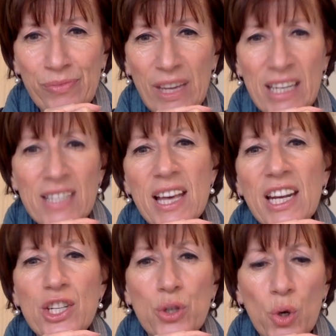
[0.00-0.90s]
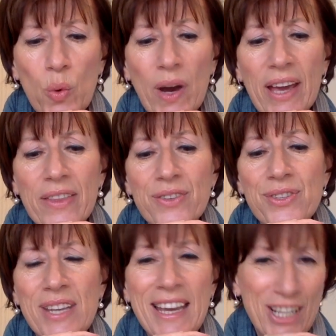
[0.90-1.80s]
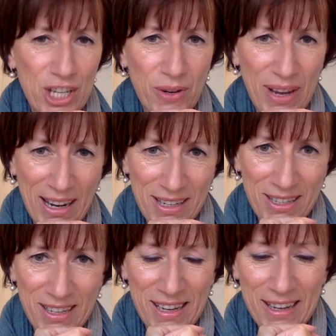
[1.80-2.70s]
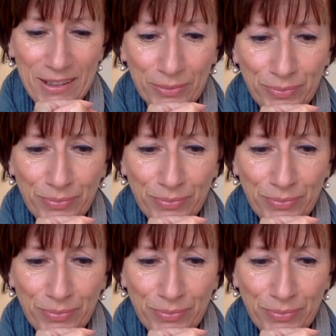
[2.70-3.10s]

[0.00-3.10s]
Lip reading: And is that a doorway that's saying don't enter here?